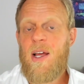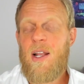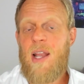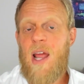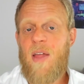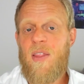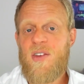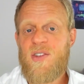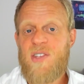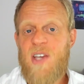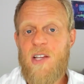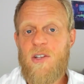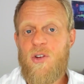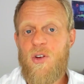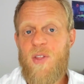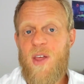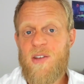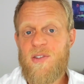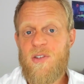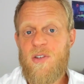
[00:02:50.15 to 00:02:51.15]
Now they're saying
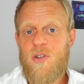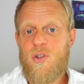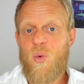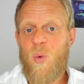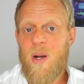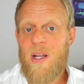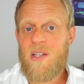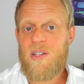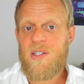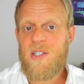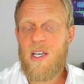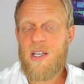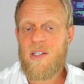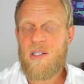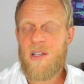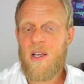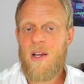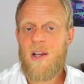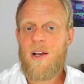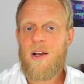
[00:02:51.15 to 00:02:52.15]
two thousand
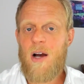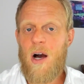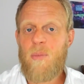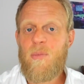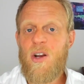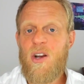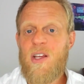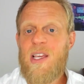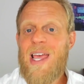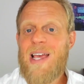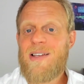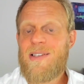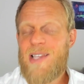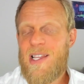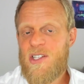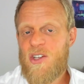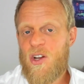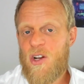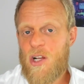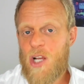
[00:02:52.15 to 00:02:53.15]
twenty-six. I'm going to guess
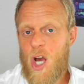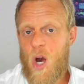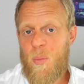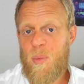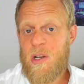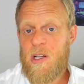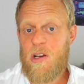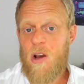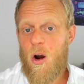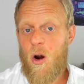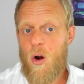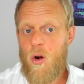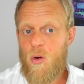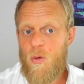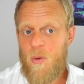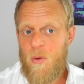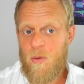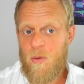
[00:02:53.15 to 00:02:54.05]
that's going to come and go.